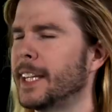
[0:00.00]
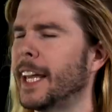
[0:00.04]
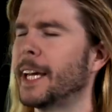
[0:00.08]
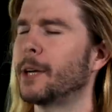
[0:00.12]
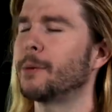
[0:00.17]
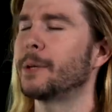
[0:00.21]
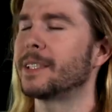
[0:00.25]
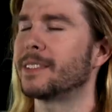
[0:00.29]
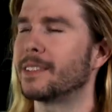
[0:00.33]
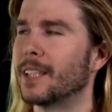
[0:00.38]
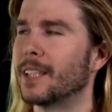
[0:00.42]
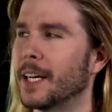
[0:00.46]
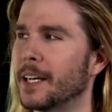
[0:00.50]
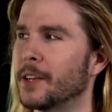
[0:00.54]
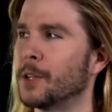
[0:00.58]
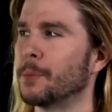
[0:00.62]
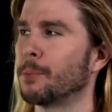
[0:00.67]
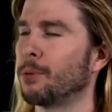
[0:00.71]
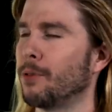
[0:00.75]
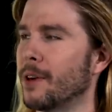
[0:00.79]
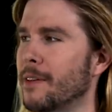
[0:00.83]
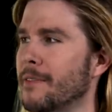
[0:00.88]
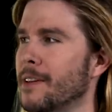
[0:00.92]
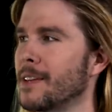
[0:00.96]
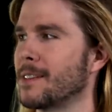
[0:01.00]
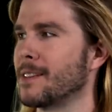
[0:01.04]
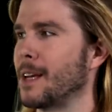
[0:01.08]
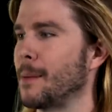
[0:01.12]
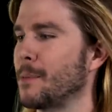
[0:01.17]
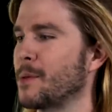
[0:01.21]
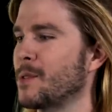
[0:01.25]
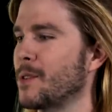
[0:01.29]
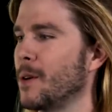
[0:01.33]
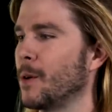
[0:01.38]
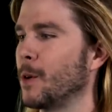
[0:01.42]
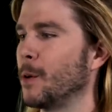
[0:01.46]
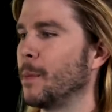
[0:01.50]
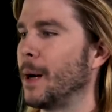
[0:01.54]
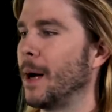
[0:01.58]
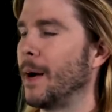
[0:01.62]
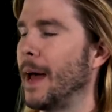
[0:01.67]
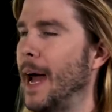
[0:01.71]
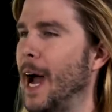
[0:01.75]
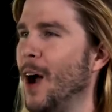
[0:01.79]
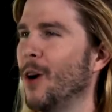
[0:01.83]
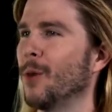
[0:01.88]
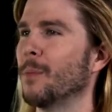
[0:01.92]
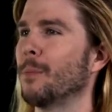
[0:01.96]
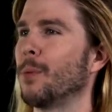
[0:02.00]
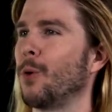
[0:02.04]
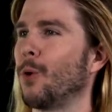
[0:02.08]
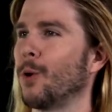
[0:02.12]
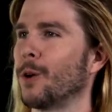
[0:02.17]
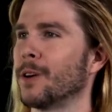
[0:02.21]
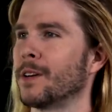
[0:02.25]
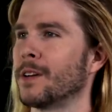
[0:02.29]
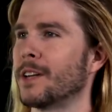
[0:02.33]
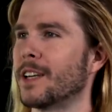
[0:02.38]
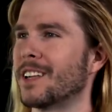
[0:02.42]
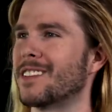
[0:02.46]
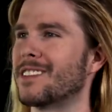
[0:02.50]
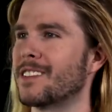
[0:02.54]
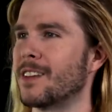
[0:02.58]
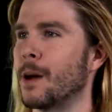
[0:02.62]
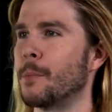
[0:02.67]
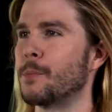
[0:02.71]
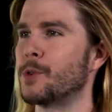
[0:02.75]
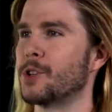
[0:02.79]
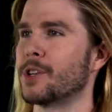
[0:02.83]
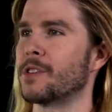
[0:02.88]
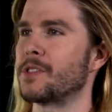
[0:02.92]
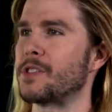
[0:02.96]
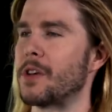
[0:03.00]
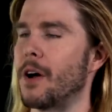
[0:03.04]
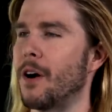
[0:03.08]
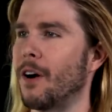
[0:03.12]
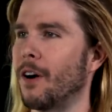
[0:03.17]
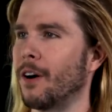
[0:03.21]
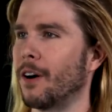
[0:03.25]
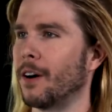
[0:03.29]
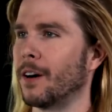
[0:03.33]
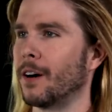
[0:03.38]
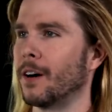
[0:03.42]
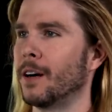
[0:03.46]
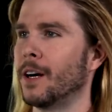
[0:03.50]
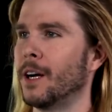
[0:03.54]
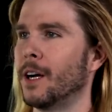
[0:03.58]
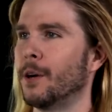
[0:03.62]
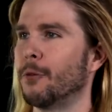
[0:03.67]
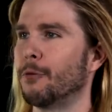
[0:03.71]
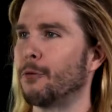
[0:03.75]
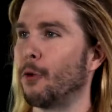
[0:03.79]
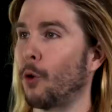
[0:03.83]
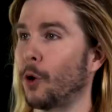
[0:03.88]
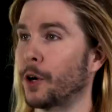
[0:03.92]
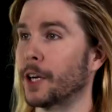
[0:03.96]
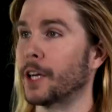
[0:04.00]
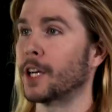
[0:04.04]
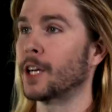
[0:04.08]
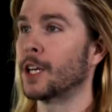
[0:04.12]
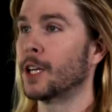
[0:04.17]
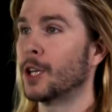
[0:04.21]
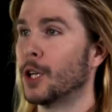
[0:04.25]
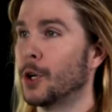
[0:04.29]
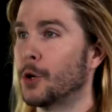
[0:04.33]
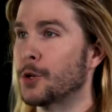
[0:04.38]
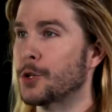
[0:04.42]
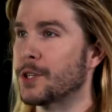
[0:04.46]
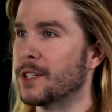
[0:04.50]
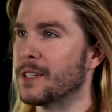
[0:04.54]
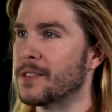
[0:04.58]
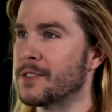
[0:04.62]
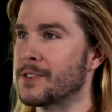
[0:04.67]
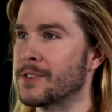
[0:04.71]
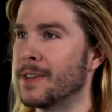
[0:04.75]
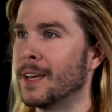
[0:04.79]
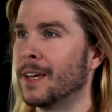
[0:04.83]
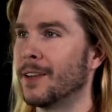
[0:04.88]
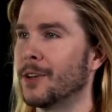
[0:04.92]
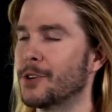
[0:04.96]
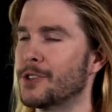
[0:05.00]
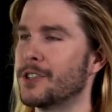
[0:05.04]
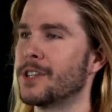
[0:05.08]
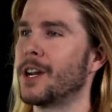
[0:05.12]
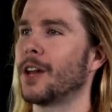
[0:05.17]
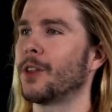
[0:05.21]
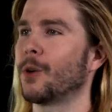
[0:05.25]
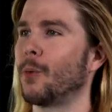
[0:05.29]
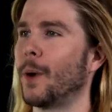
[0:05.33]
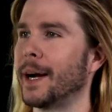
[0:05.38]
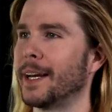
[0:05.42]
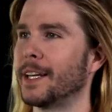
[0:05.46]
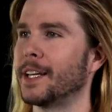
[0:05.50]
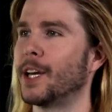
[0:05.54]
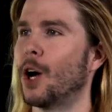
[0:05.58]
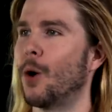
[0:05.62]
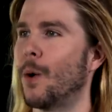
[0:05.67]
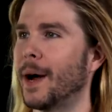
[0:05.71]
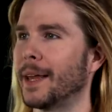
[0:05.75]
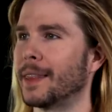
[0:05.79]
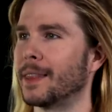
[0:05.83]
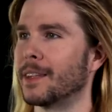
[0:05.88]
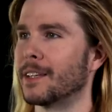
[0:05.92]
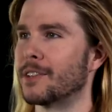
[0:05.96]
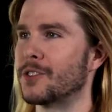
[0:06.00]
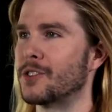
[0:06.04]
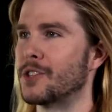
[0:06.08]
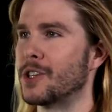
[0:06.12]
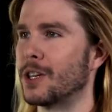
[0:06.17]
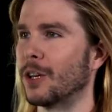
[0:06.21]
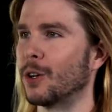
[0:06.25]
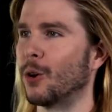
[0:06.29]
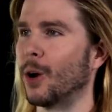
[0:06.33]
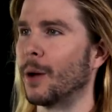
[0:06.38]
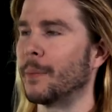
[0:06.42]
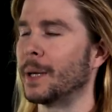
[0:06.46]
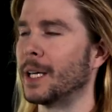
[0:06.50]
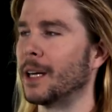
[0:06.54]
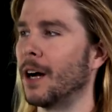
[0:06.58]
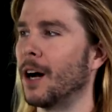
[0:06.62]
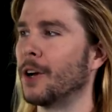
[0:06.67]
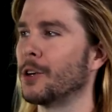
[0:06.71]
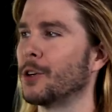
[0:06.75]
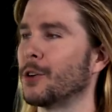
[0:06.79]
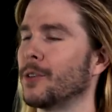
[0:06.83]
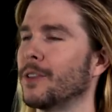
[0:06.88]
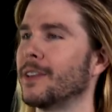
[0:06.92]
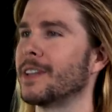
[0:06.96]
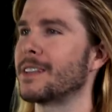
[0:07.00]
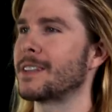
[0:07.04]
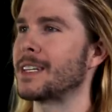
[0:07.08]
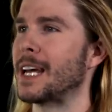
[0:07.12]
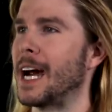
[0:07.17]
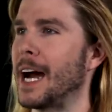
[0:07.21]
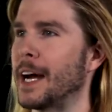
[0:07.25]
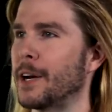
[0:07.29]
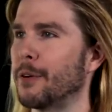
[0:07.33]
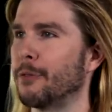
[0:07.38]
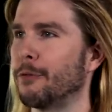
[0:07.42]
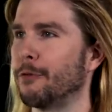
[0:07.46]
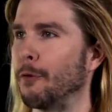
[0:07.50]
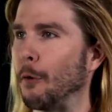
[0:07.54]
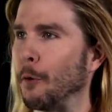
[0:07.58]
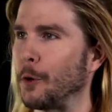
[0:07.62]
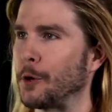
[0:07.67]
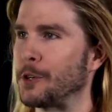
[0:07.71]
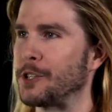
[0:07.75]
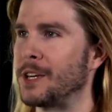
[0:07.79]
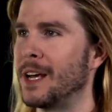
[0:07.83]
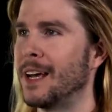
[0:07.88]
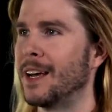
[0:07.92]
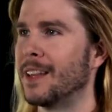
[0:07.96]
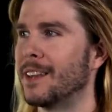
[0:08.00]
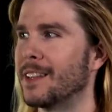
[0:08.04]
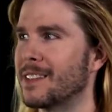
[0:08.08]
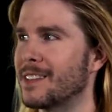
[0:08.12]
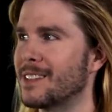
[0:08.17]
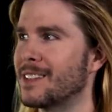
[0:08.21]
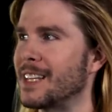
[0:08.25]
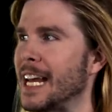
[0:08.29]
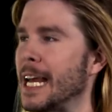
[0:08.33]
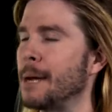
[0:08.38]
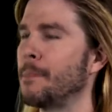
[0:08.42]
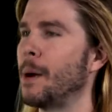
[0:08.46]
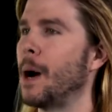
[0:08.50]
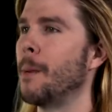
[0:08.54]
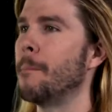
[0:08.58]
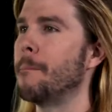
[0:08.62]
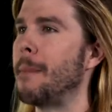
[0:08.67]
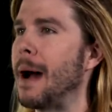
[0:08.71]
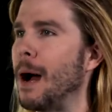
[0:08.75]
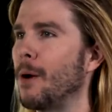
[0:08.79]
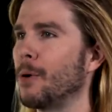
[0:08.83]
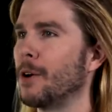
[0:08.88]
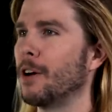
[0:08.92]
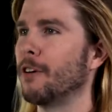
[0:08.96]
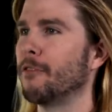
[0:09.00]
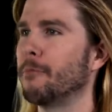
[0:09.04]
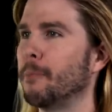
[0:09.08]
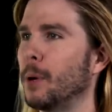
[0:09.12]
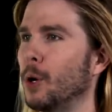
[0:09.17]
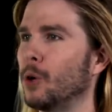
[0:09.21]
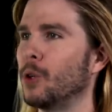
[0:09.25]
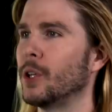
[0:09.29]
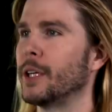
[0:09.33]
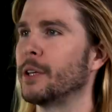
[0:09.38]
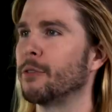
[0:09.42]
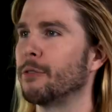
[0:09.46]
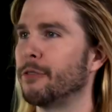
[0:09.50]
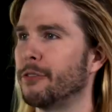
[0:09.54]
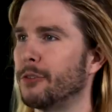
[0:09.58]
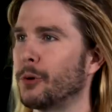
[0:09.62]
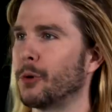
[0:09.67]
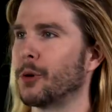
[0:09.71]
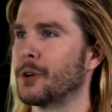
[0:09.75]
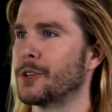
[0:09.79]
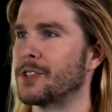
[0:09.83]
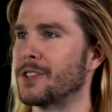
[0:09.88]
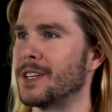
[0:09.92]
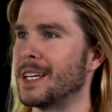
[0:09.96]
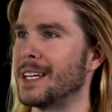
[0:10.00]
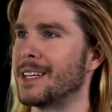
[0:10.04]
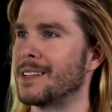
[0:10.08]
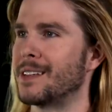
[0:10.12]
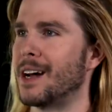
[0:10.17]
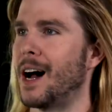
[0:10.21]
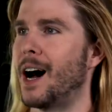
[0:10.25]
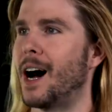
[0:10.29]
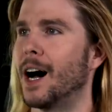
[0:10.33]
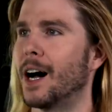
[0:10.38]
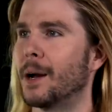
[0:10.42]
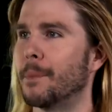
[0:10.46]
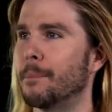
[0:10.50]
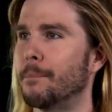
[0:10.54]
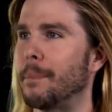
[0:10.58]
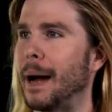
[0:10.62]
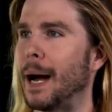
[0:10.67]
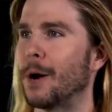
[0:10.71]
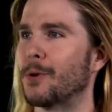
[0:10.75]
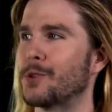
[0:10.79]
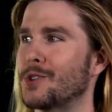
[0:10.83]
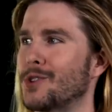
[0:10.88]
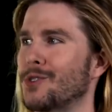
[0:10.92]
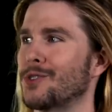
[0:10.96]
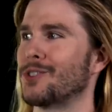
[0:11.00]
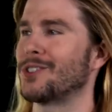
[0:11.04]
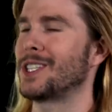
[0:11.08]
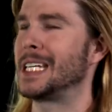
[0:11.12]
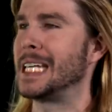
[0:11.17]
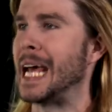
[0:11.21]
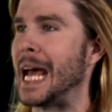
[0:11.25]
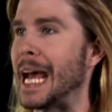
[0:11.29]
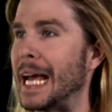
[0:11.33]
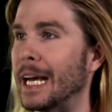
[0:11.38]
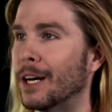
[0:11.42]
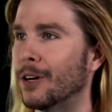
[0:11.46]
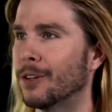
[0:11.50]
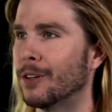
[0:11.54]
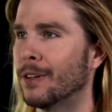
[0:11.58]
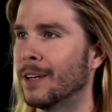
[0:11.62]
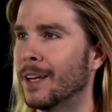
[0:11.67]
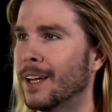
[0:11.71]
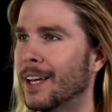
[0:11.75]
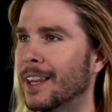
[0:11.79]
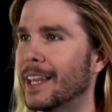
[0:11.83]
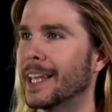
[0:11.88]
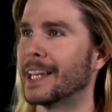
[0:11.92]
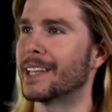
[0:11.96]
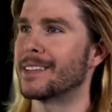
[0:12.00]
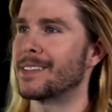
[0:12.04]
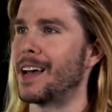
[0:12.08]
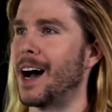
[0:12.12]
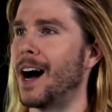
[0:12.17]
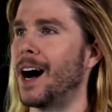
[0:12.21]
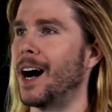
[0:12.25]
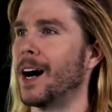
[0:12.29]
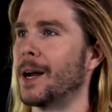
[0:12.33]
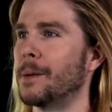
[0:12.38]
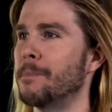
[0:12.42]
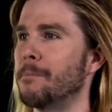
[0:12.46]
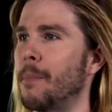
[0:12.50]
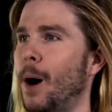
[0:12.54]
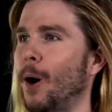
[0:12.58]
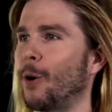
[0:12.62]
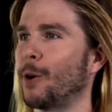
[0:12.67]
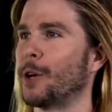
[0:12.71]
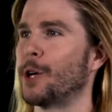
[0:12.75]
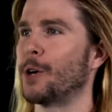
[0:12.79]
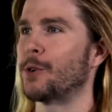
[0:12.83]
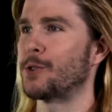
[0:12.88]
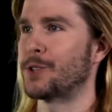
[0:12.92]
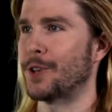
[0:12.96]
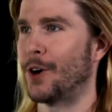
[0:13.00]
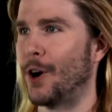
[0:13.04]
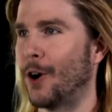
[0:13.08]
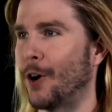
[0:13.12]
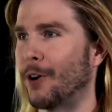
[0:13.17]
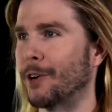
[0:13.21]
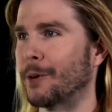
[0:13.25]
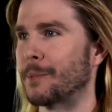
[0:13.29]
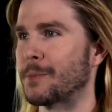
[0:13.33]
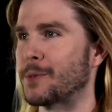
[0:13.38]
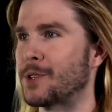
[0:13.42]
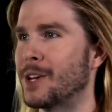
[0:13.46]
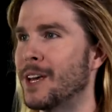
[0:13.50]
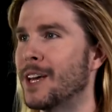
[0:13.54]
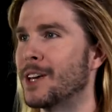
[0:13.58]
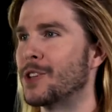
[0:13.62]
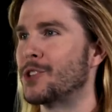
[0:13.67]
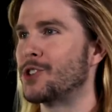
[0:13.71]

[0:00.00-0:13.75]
Like we said in the previous episode about how important assumptions are for conclusions, there's another way to go at this too. I mean, under this kind of force, the same amount of pulling force is on Bowser's tail that is on Mario's arms.